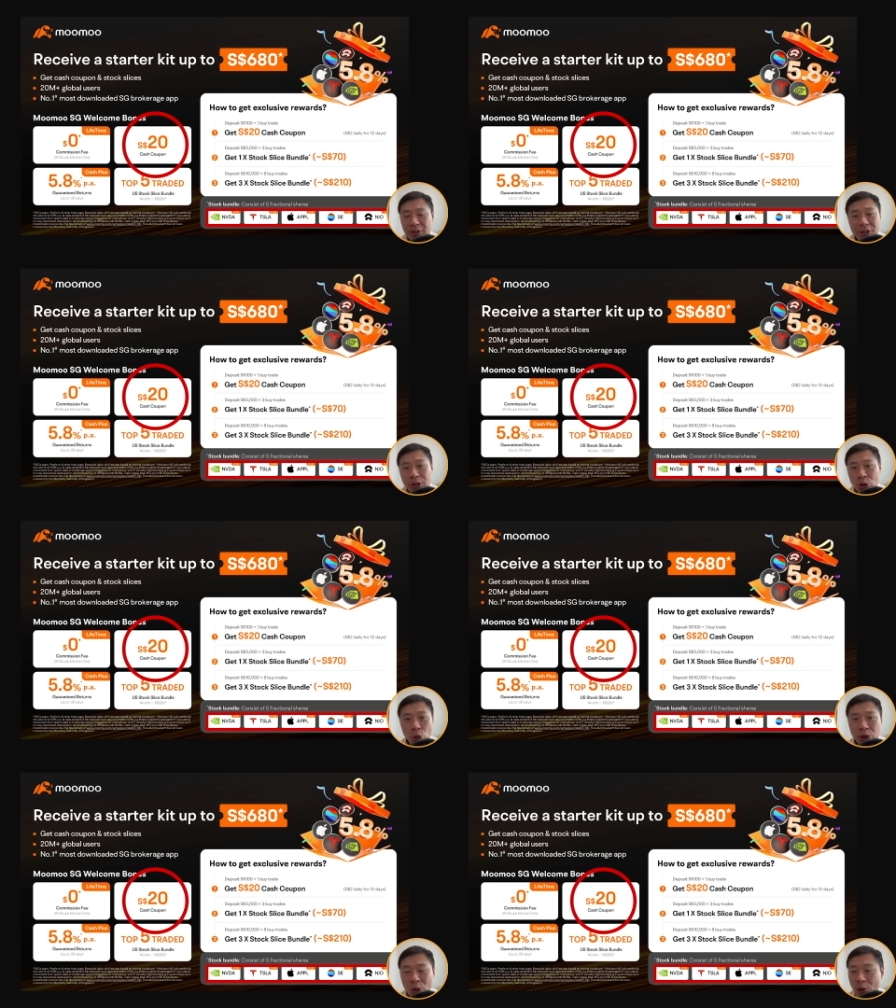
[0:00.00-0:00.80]
The
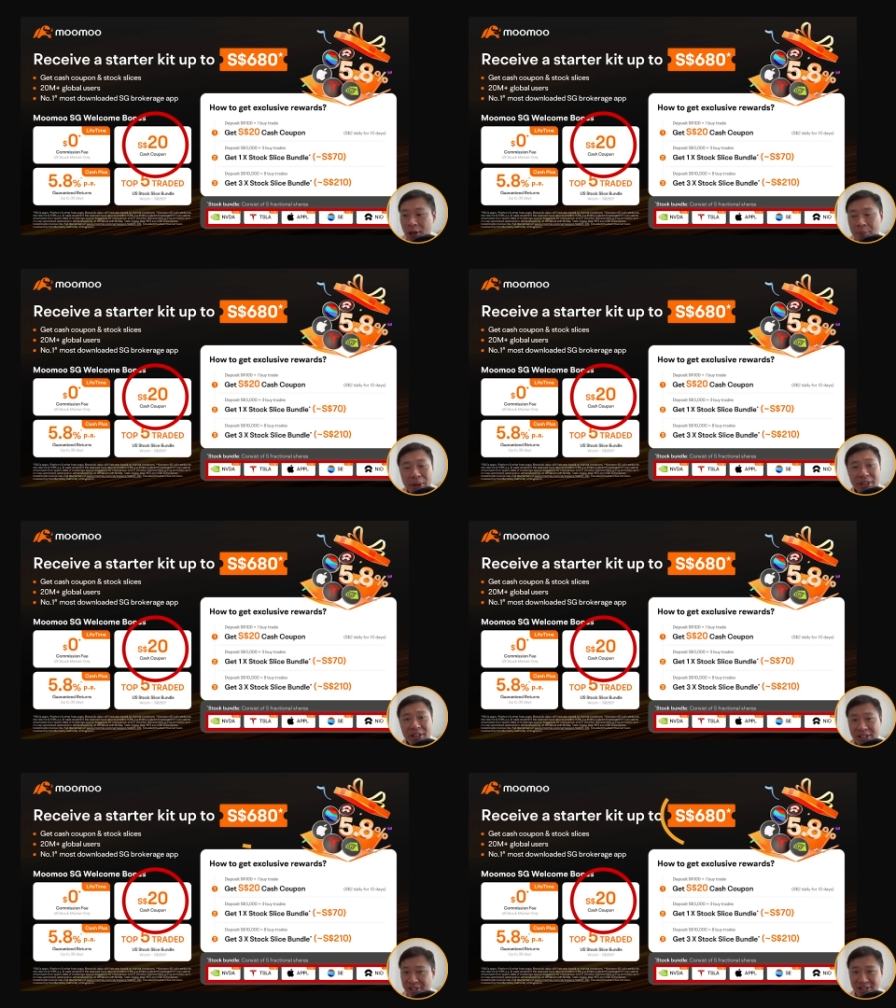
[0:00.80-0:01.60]
total welcome bundle
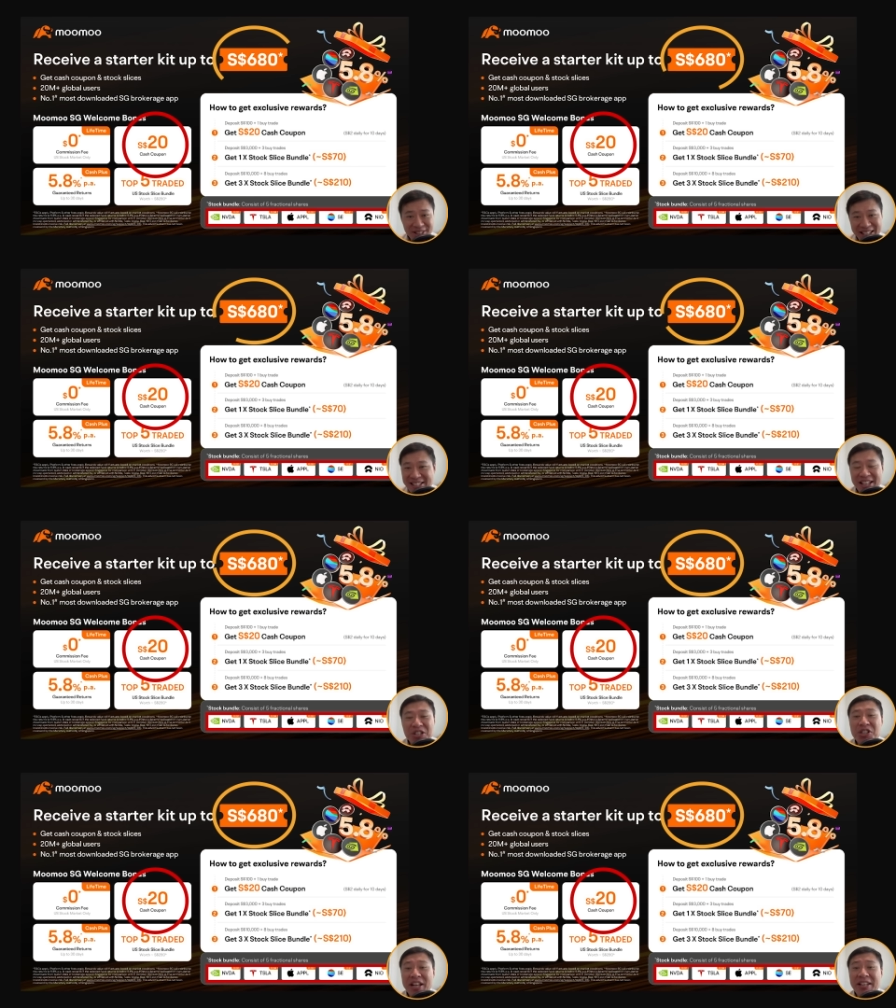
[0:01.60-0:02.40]
is
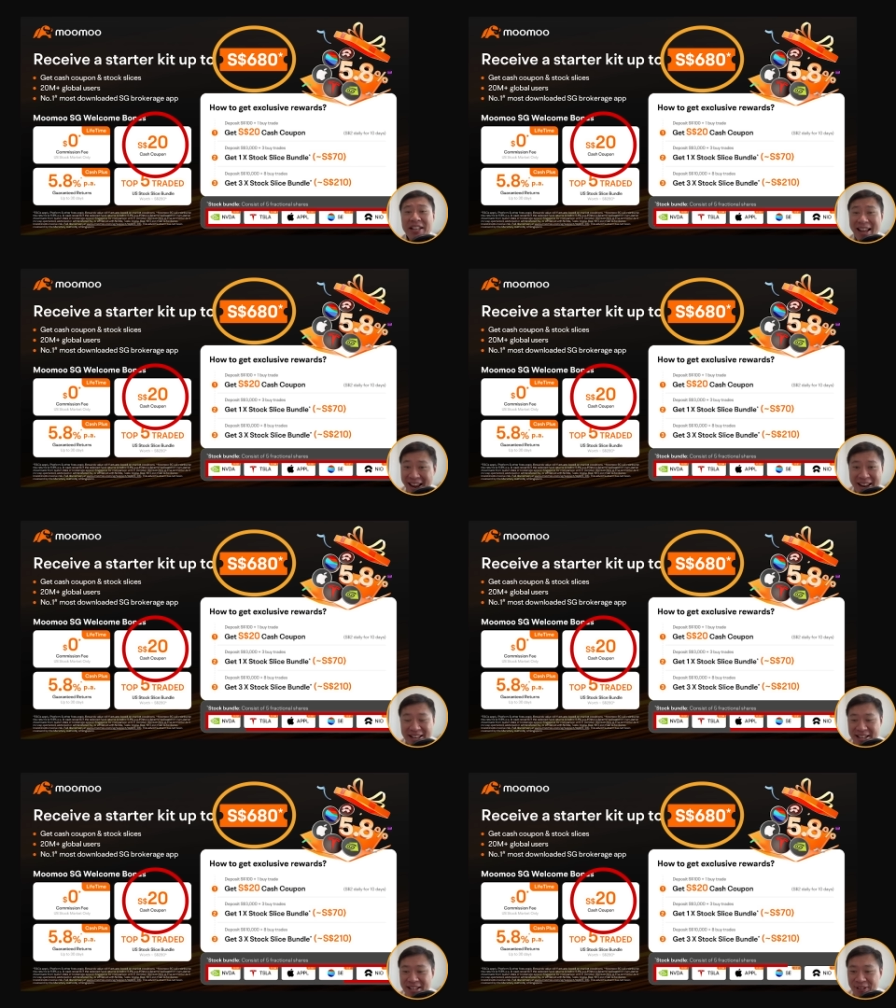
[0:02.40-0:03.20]

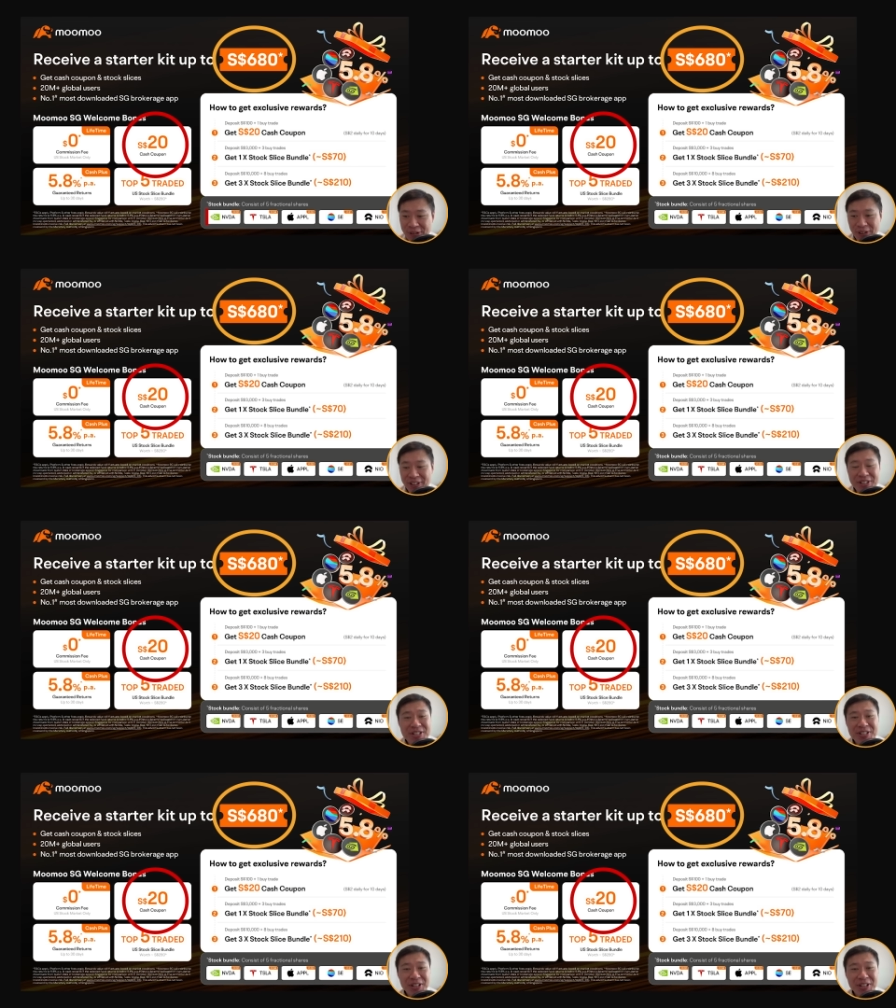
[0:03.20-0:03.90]
$680.